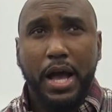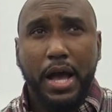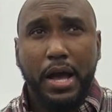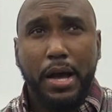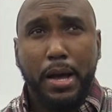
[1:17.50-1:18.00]

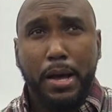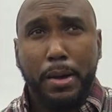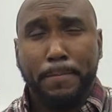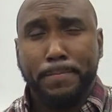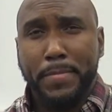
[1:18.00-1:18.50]

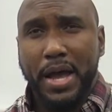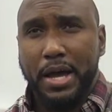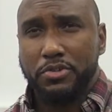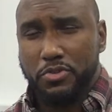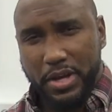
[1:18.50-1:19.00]
Um,
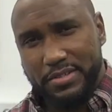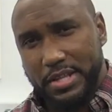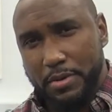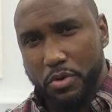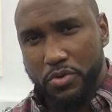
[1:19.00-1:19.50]
how do I
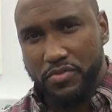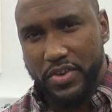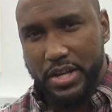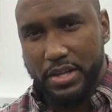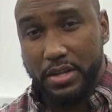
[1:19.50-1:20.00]
stay
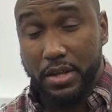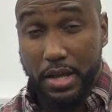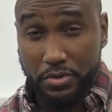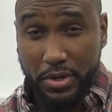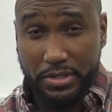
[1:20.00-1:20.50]
motivated?
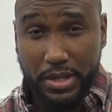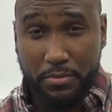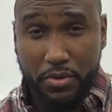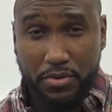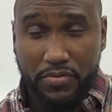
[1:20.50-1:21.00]
How do I stay
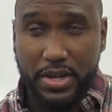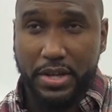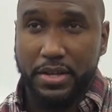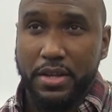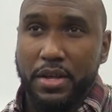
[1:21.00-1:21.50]

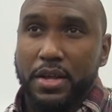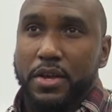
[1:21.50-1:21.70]
motivated?